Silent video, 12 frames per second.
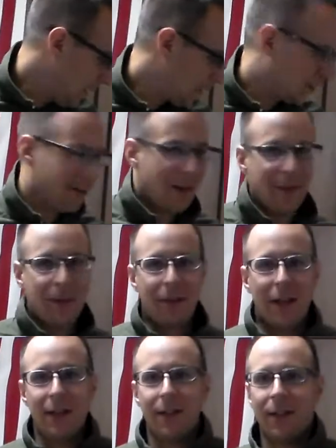Ceramic
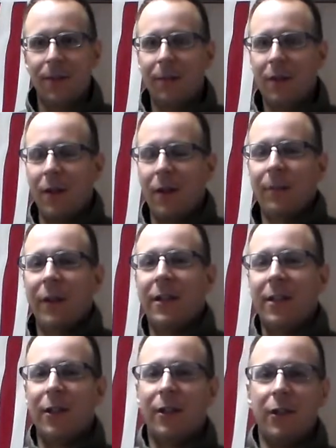plates. Ceramic
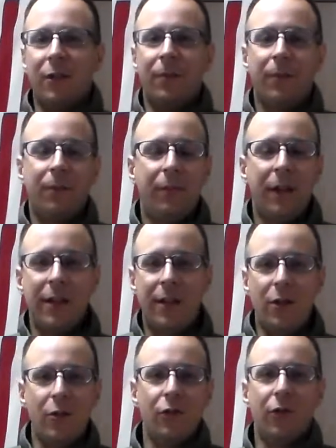plates also play a
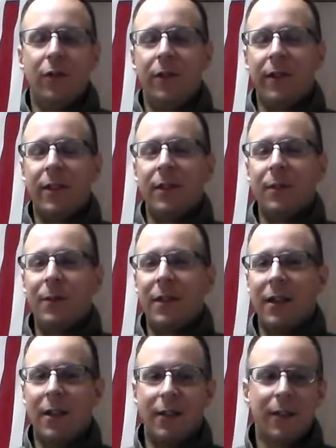huge role in this
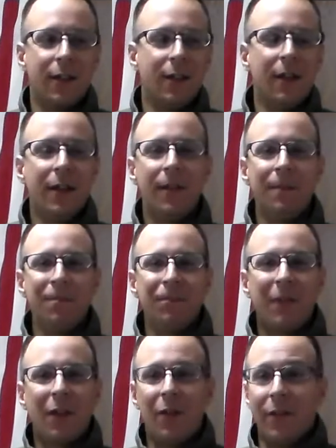because,
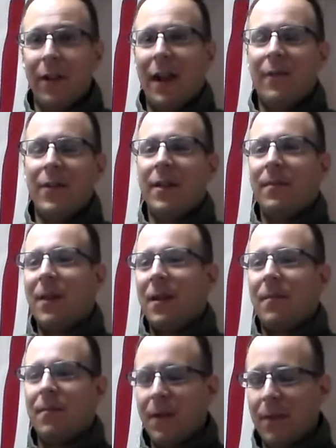well, they're heavy
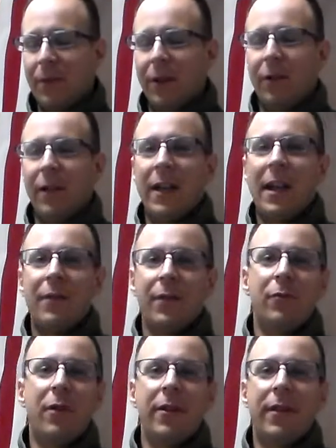and people don't like having
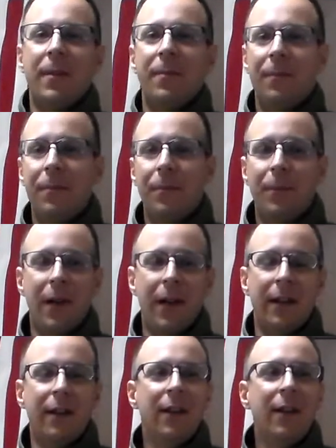to wear them,
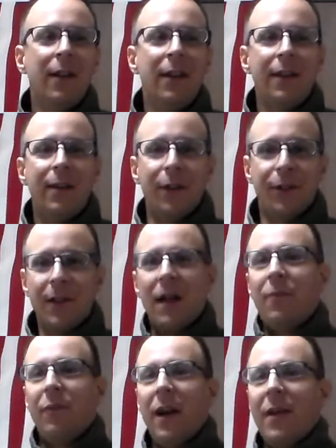but they'll
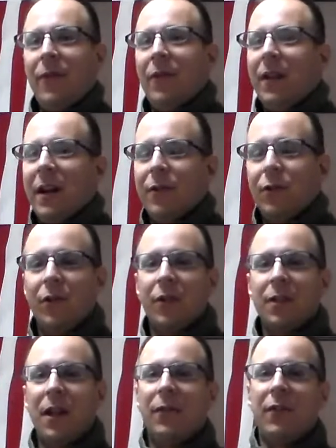stop rifle rounds,
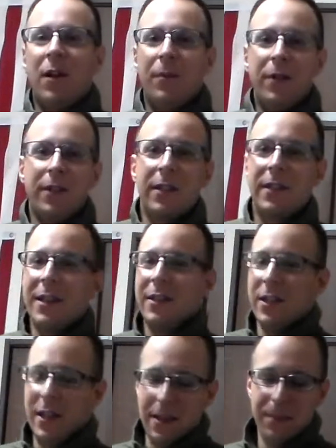whereas soft armor is gonna get
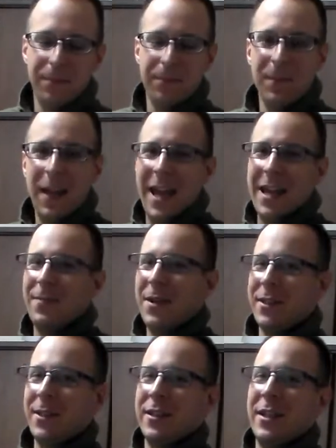you, like,
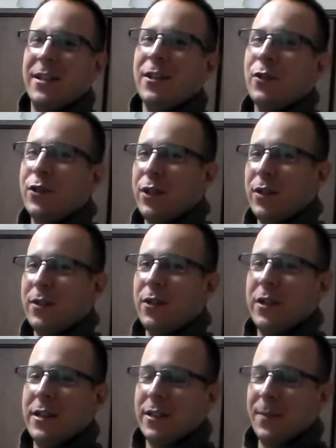best they're gonna do is do
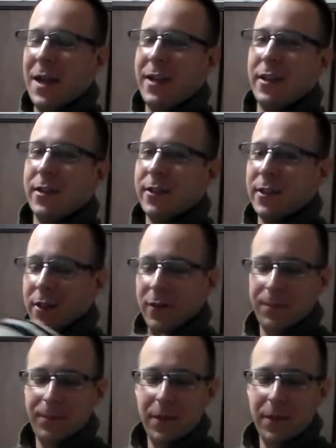you some handguns, so.